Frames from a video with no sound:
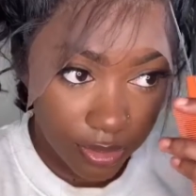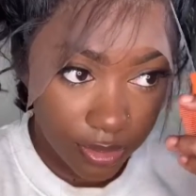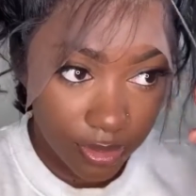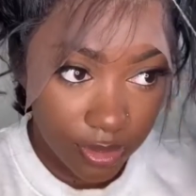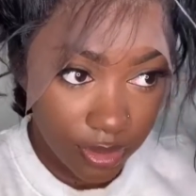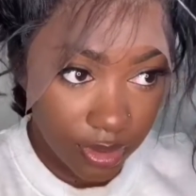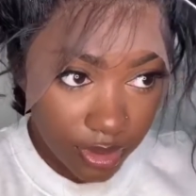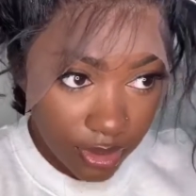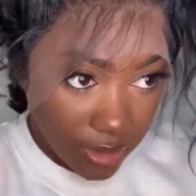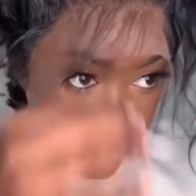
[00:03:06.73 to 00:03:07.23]

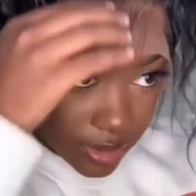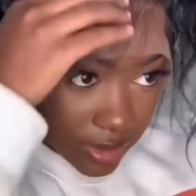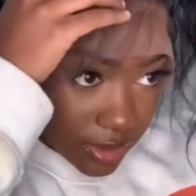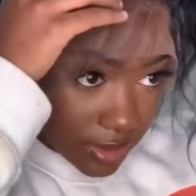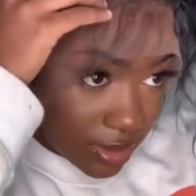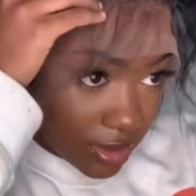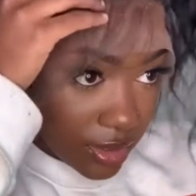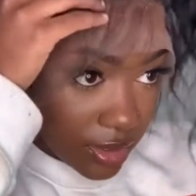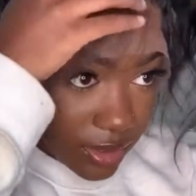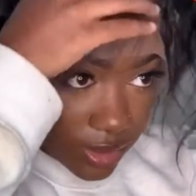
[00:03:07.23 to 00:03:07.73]
So I
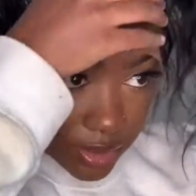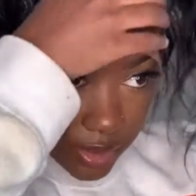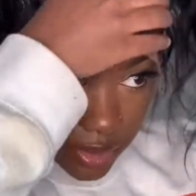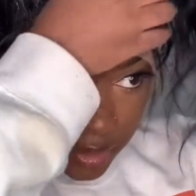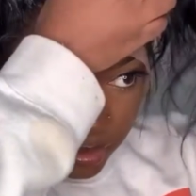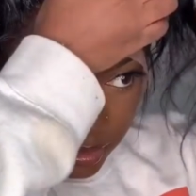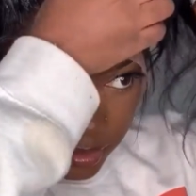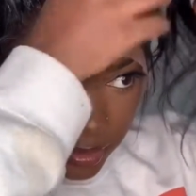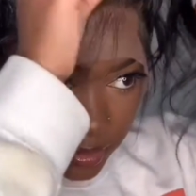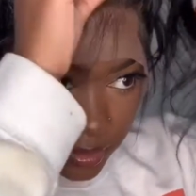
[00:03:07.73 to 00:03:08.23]
am going to talk
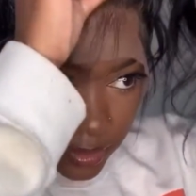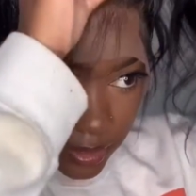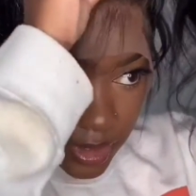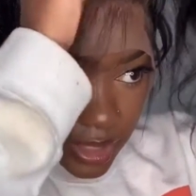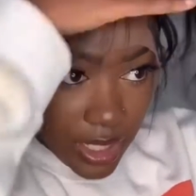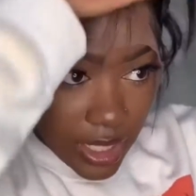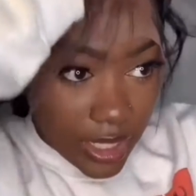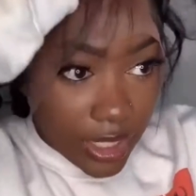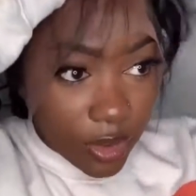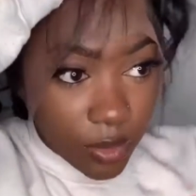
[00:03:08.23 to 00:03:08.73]
y'all through the
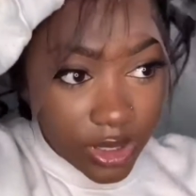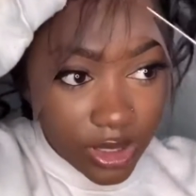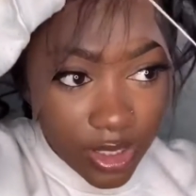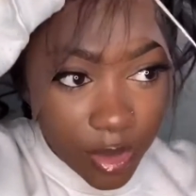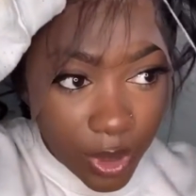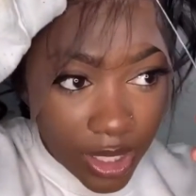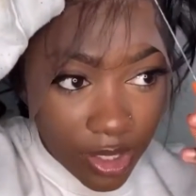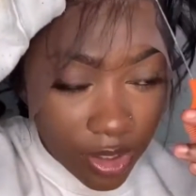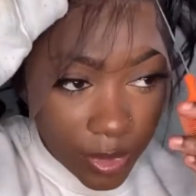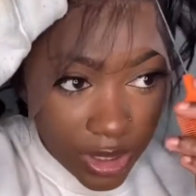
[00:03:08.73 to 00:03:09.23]
part where I
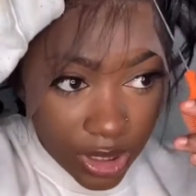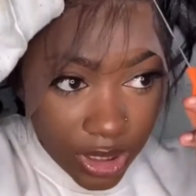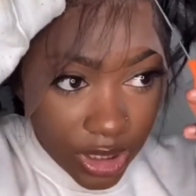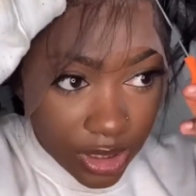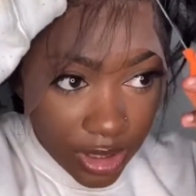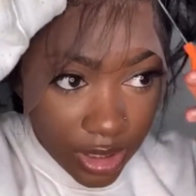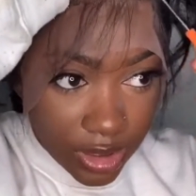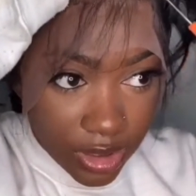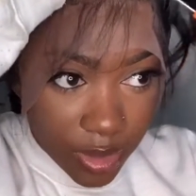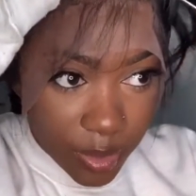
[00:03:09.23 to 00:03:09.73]
do my
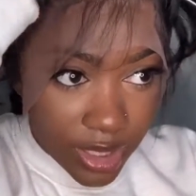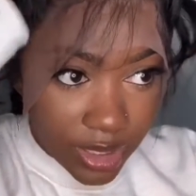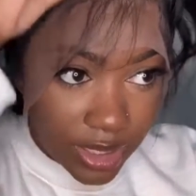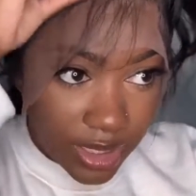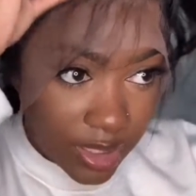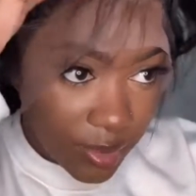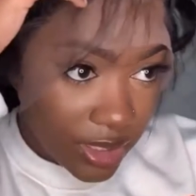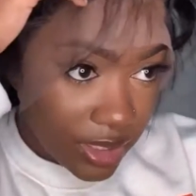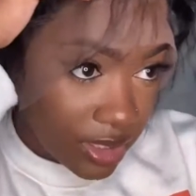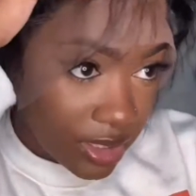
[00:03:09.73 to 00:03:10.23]
bangs.
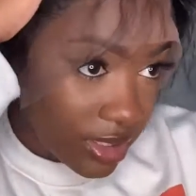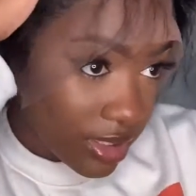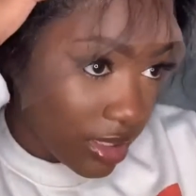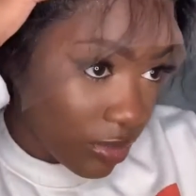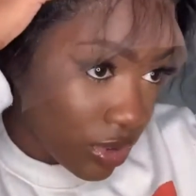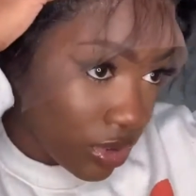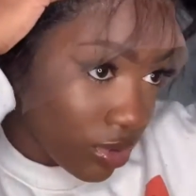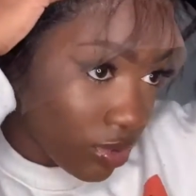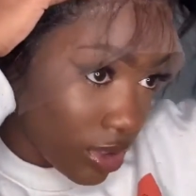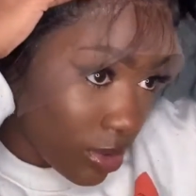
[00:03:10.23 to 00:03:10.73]
And this
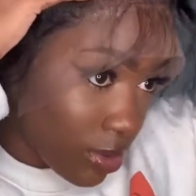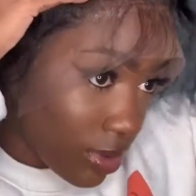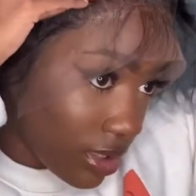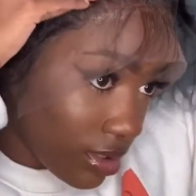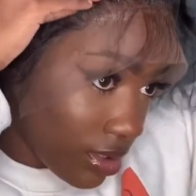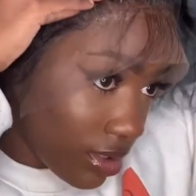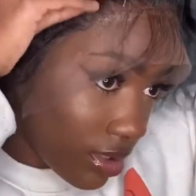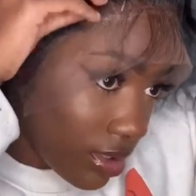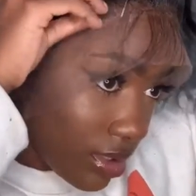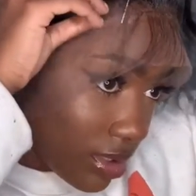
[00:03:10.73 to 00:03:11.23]
was actually my
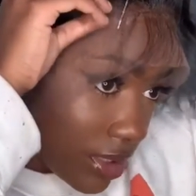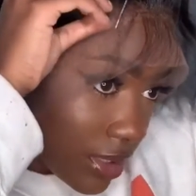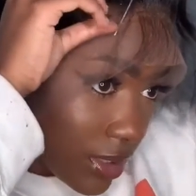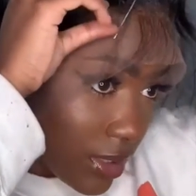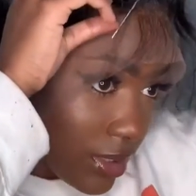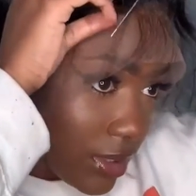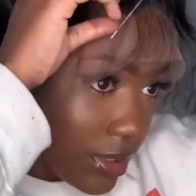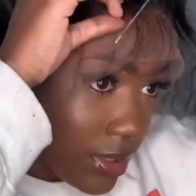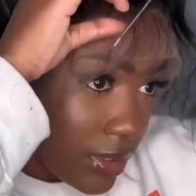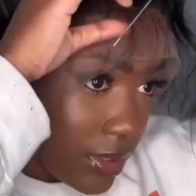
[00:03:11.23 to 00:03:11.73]
first time
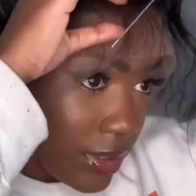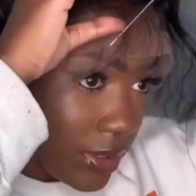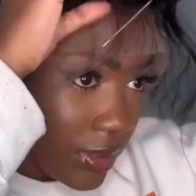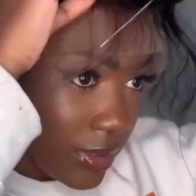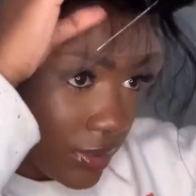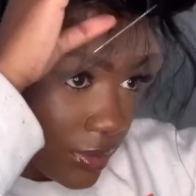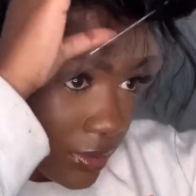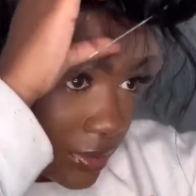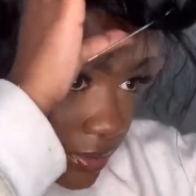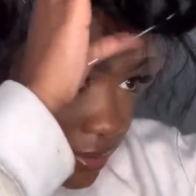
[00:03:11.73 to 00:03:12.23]
cutting a
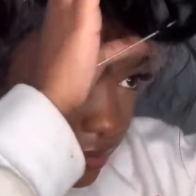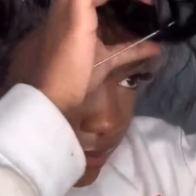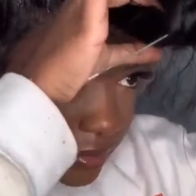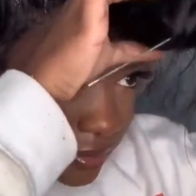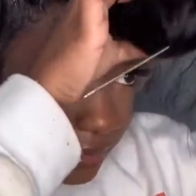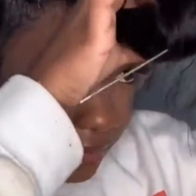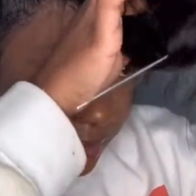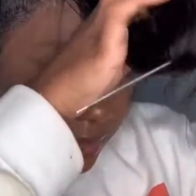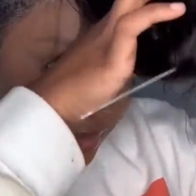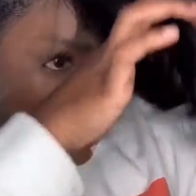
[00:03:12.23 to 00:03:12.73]
bang, and it
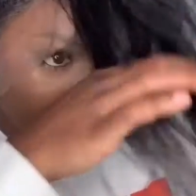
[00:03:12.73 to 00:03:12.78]
came out